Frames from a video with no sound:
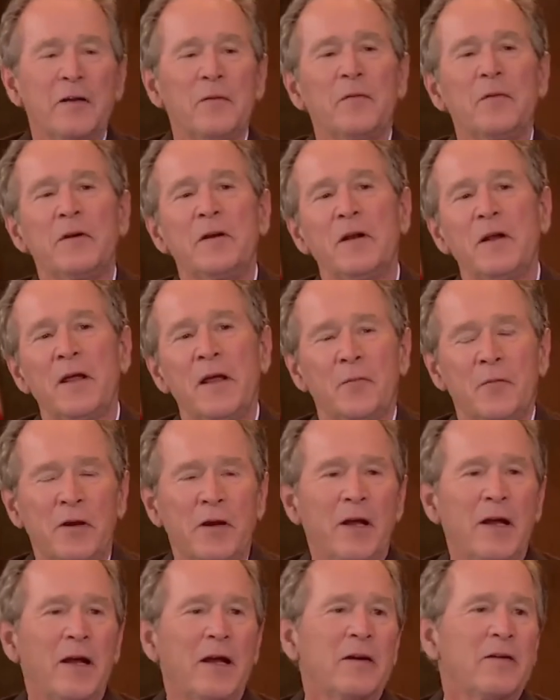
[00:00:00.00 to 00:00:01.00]
and then
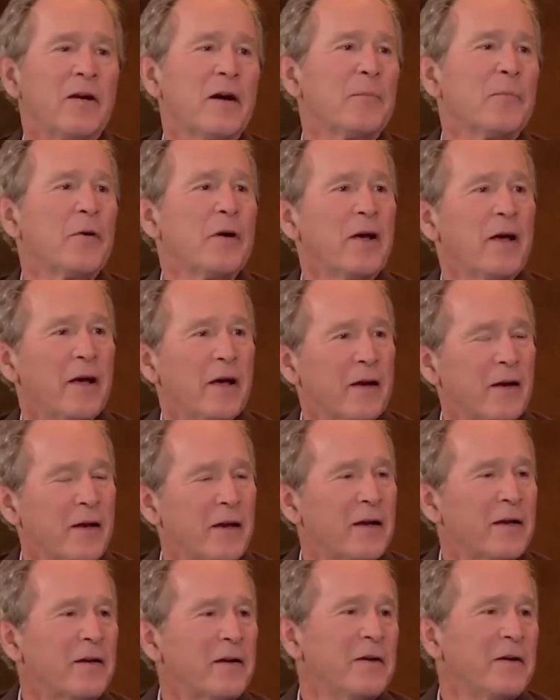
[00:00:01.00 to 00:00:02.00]
when they get the upper
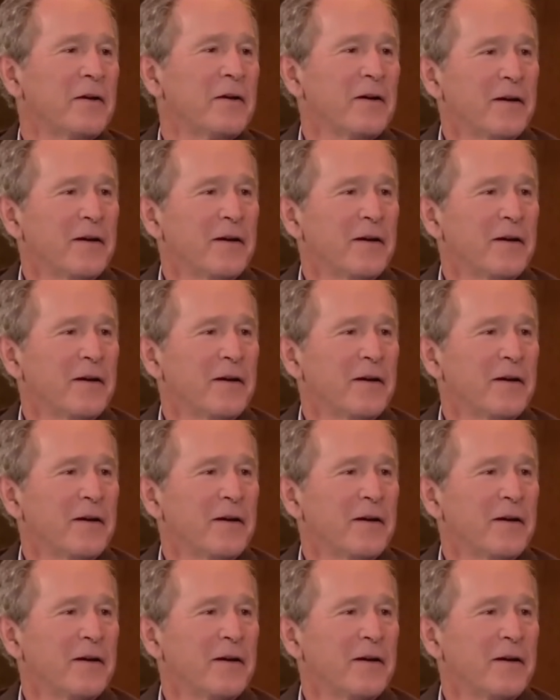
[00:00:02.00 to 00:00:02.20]
hand, they,